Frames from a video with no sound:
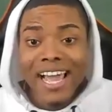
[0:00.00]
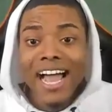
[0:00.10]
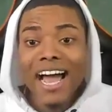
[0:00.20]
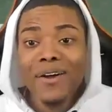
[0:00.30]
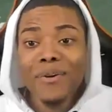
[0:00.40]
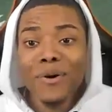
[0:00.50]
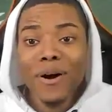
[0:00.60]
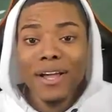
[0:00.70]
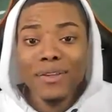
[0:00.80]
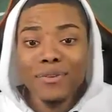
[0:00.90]
I don't know
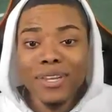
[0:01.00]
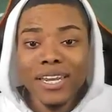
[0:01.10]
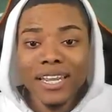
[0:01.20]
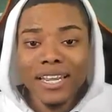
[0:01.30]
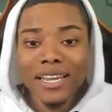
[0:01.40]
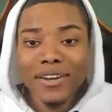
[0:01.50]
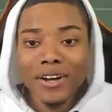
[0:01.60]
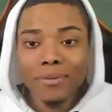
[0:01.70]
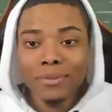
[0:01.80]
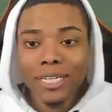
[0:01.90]
how you did it. You know
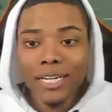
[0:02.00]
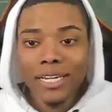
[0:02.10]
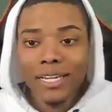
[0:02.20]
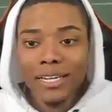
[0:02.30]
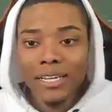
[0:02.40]
what I'm saying?